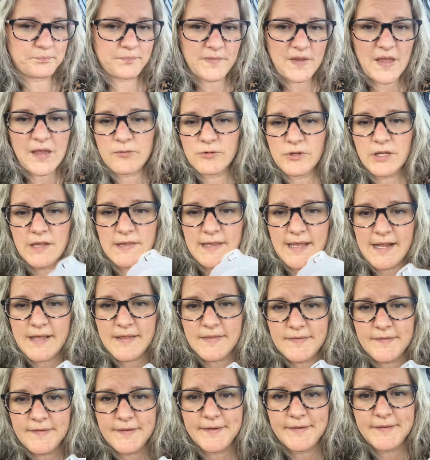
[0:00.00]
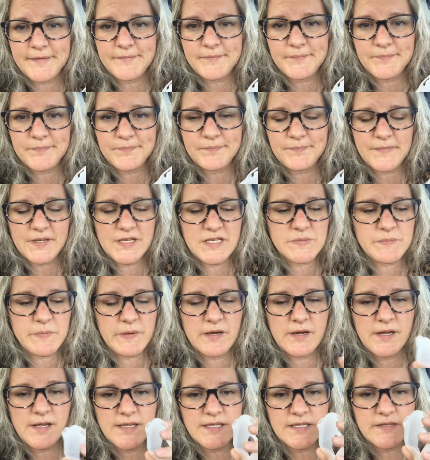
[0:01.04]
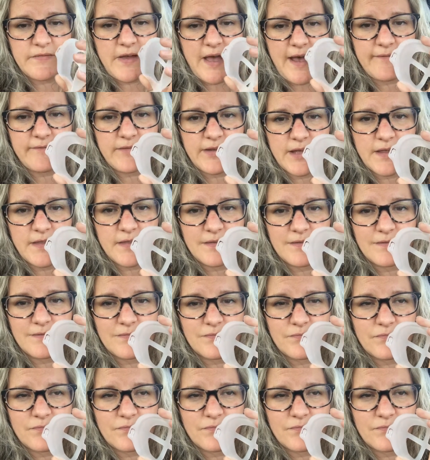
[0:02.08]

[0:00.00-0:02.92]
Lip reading: really like the experience of having